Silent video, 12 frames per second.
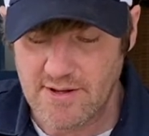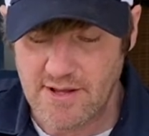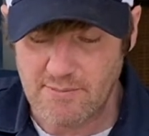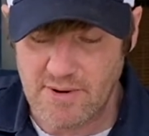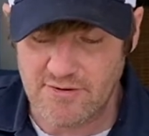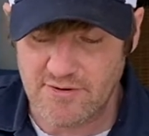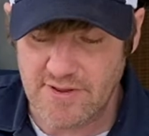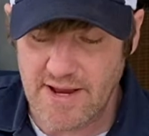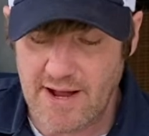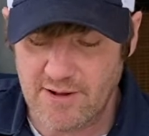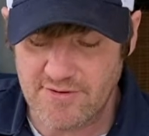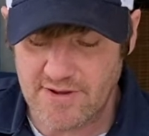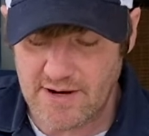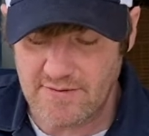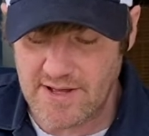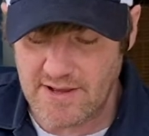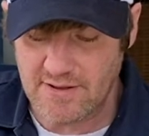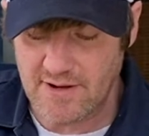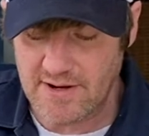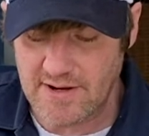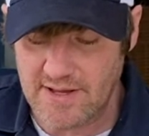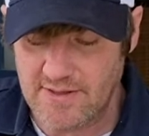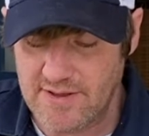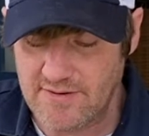measure the outside of that lug,
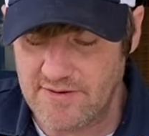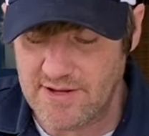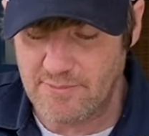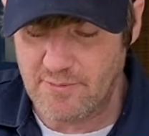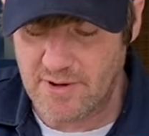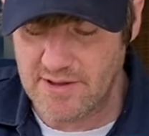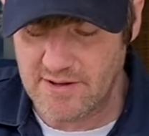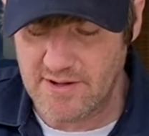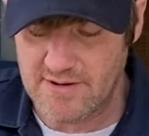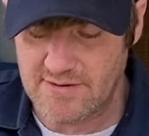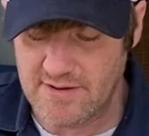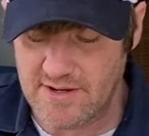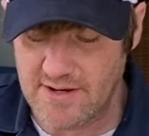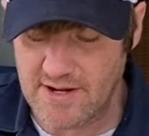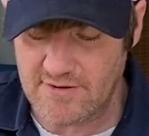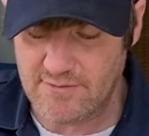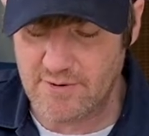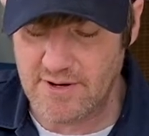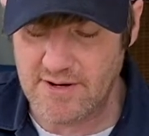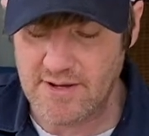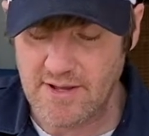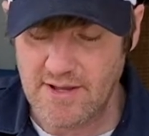and then skip one lug to the next one,